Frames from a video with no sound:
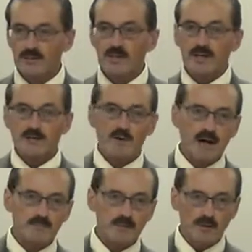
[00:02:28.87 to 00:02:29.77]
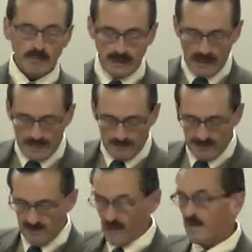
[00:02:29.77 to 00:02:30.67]
the ten tribes, go into
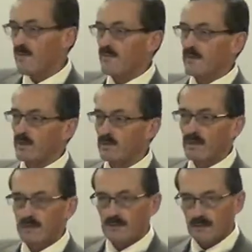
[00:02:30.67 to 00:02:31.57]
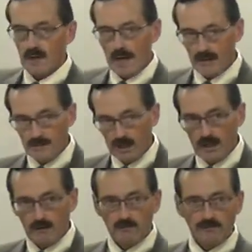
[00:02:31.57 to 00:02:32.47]
captivity, and then they're they're out
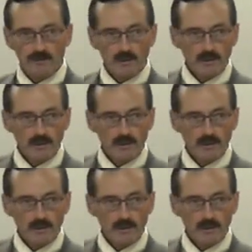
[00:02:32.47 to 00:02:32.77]
of